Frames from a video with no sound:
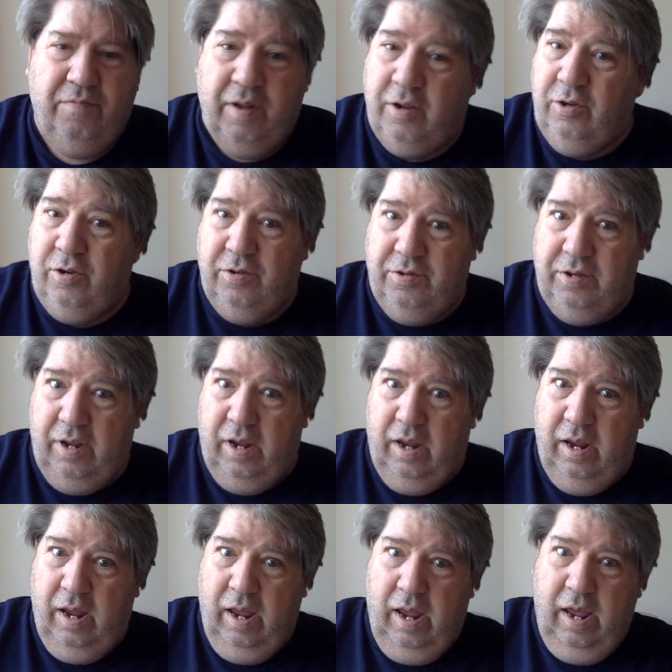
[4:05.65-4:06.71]
As you can
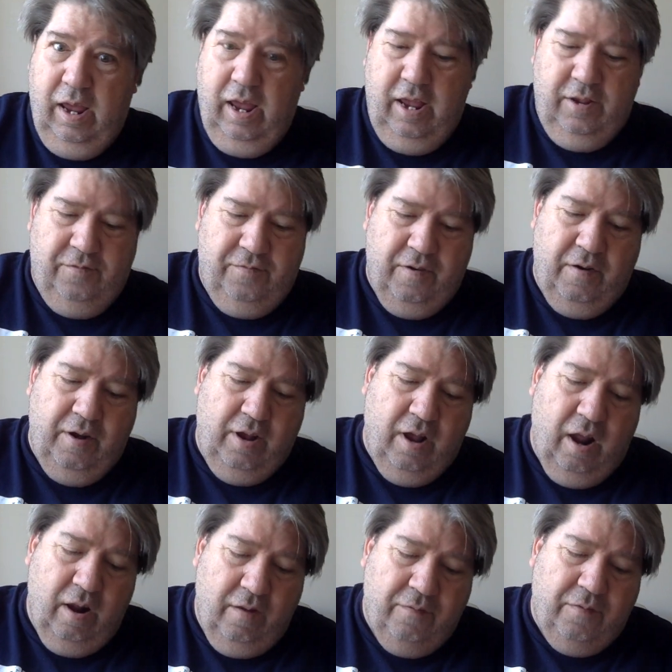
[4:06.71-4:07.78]
see, it's very
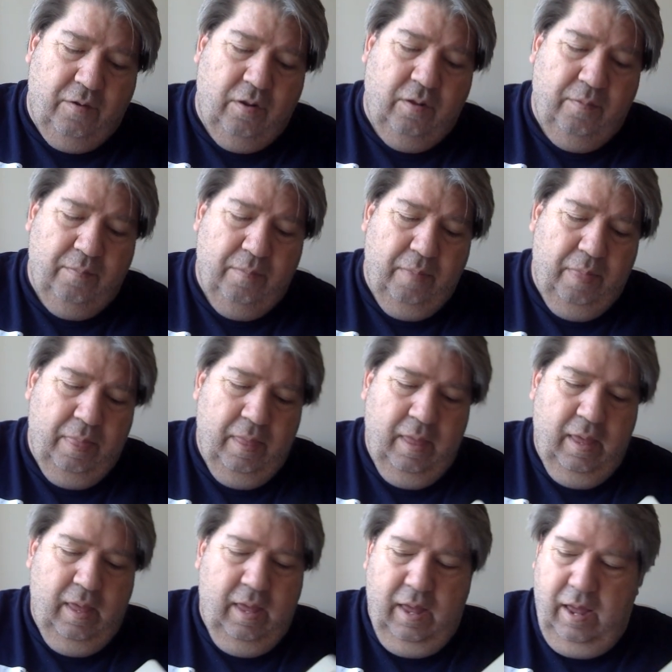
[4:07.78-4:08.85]
colourful.
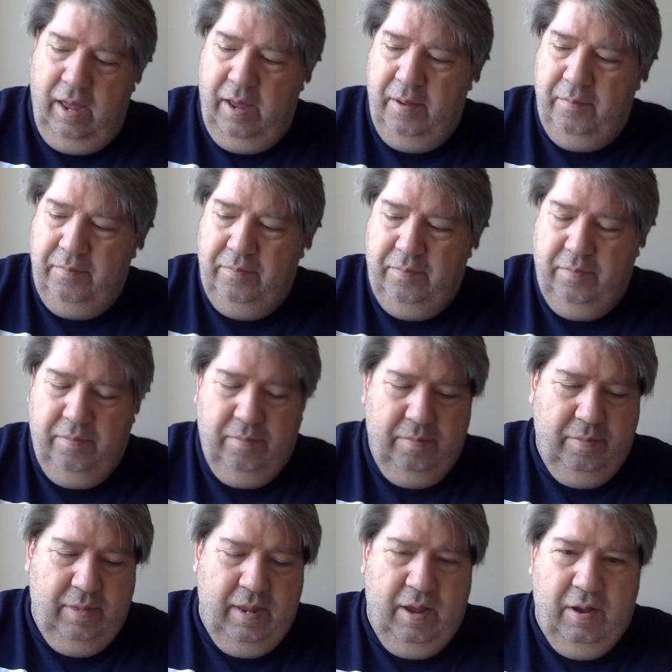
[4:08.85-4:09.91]
Now,
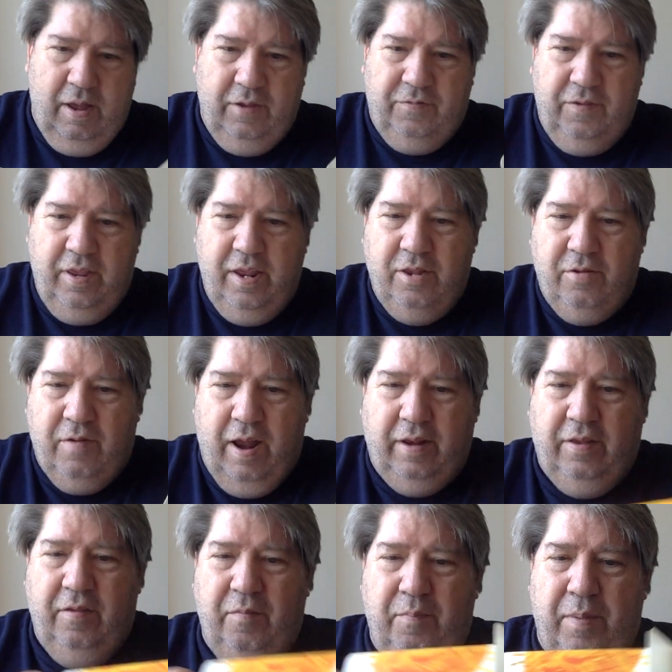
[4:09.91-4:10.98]
as for the
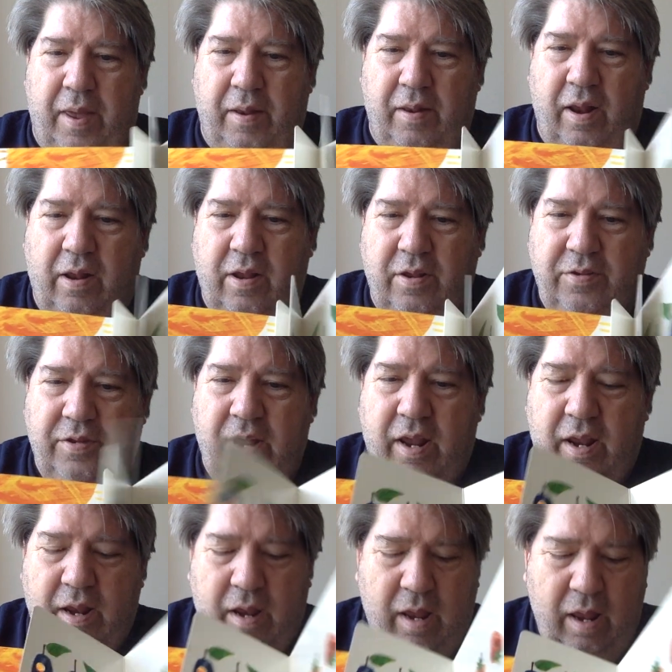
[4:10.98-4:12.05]
interactive bit, like I was
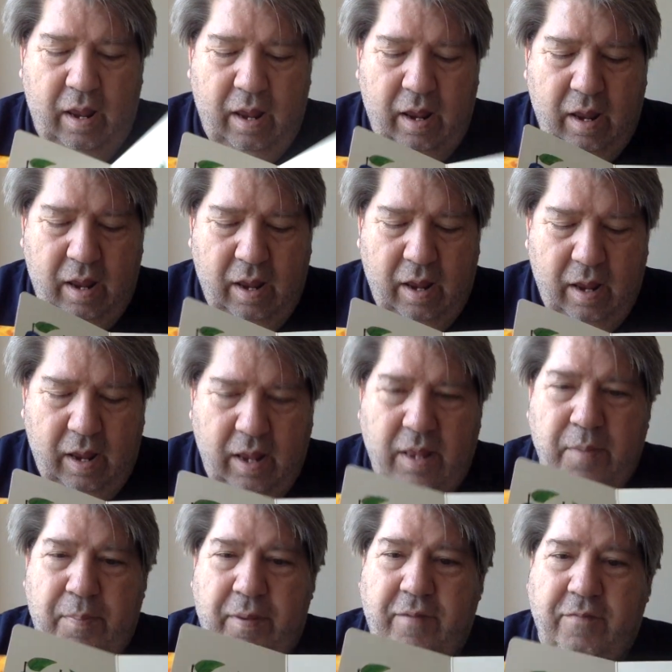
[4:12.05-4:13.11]
saying, in
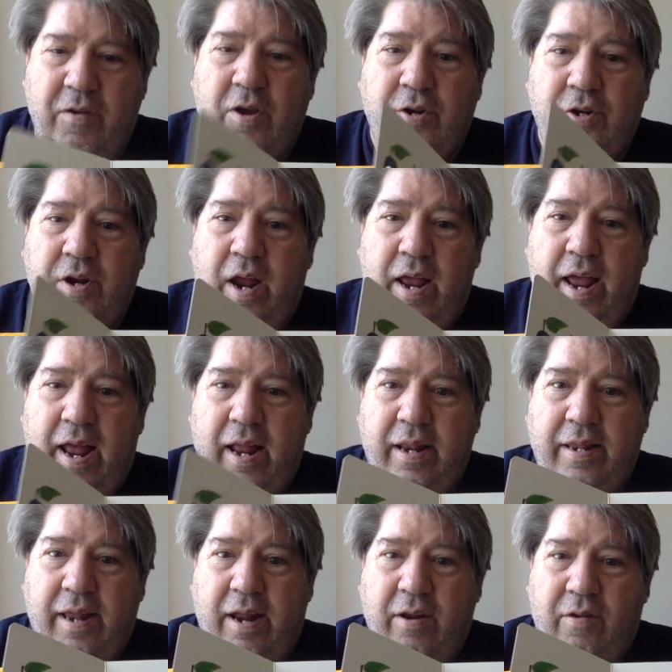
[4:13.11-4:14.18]
the big version I
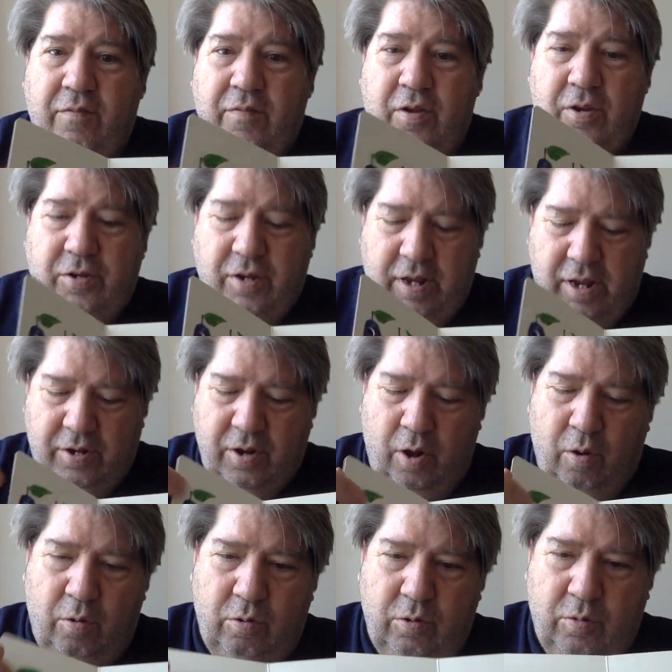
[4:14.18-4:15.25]
had, the adult version, these
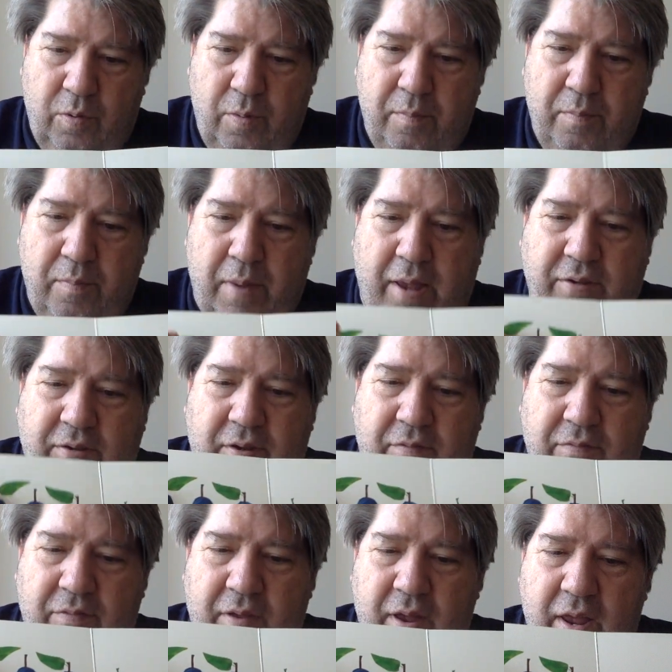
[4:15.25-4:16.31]
holes were
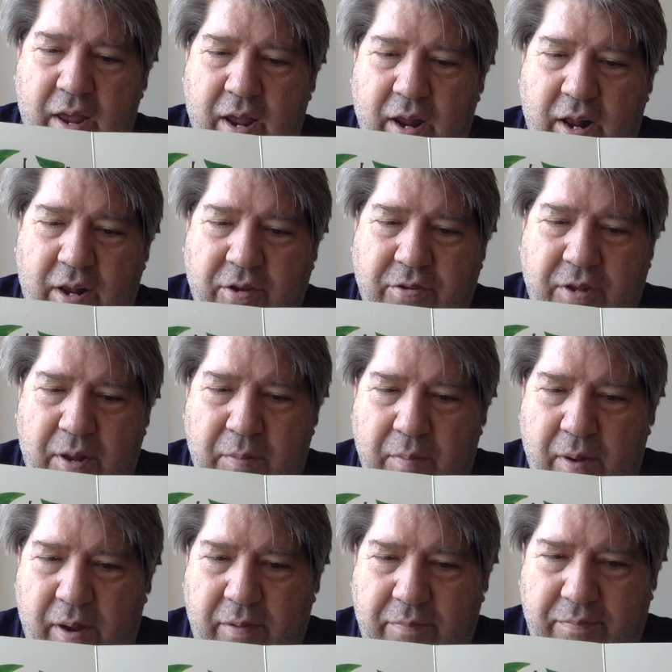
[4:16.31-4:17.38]
massive. And I could stick
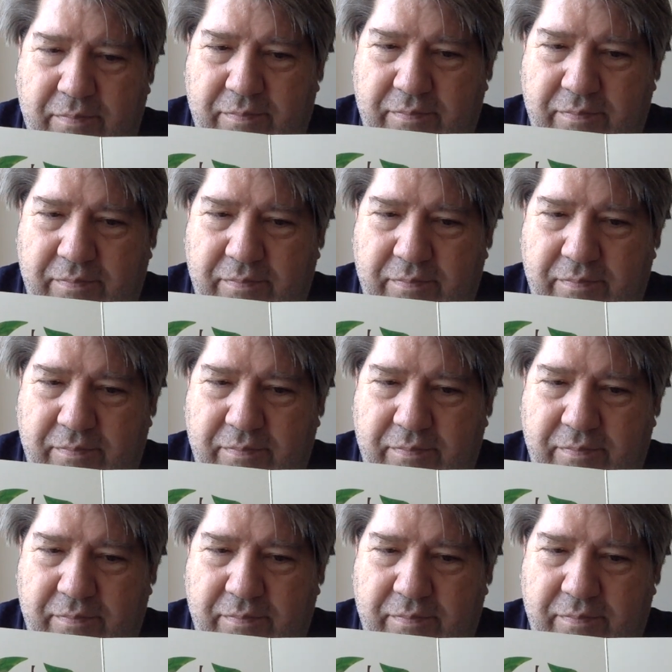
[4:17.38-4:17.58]
my